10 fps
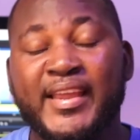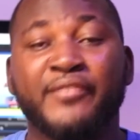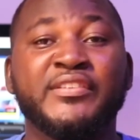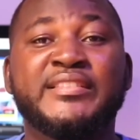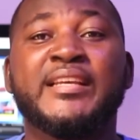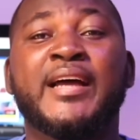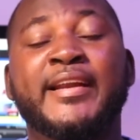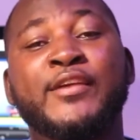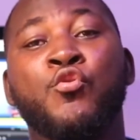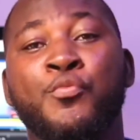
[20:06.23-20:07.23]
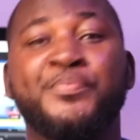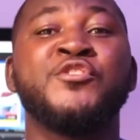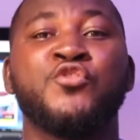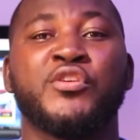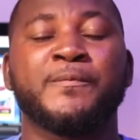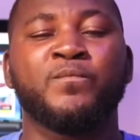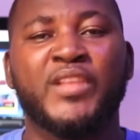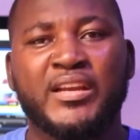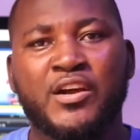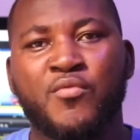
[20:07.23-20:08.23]
Kevin Taylor, an opinion,
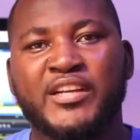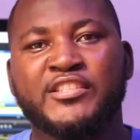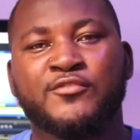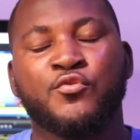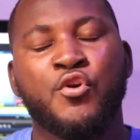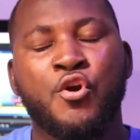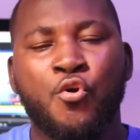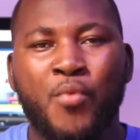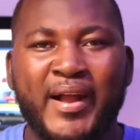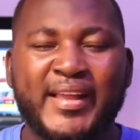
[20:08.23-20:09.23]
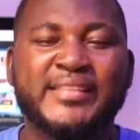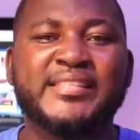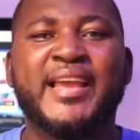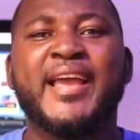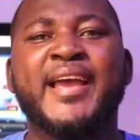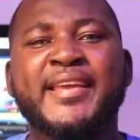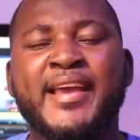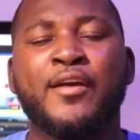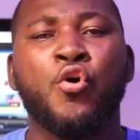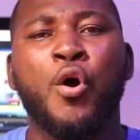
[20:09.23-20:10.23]
and I watch, I know. Wakase,
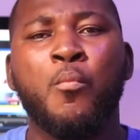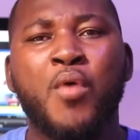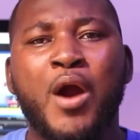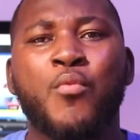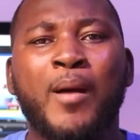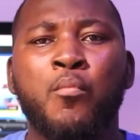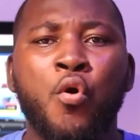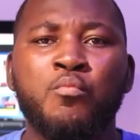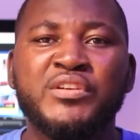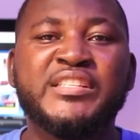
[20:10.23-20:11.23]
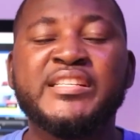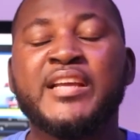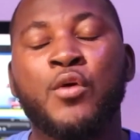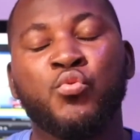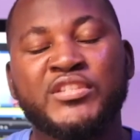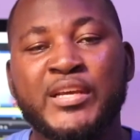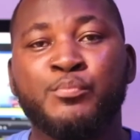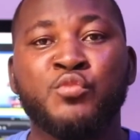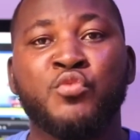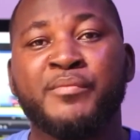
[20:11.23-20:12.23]
or more wabo mudi, would
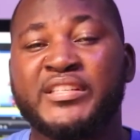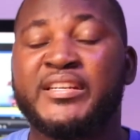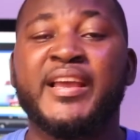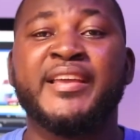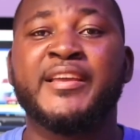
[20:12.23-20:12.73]
tape mometre,